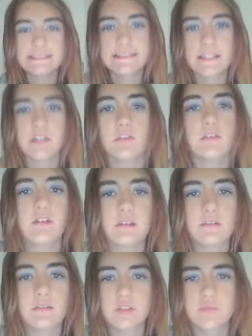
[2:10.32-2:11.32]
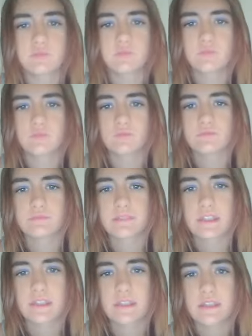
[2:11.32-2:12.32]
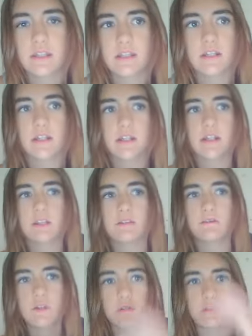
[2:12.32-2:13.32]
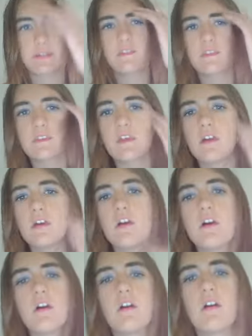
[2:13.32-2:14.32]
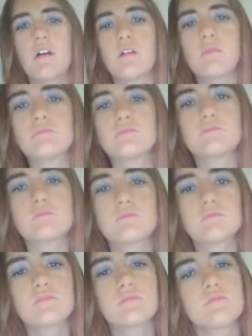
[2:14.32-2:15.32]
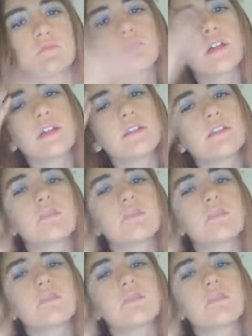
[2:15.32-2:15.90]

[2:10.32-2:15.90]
So, um, here in a few weeks, um, like,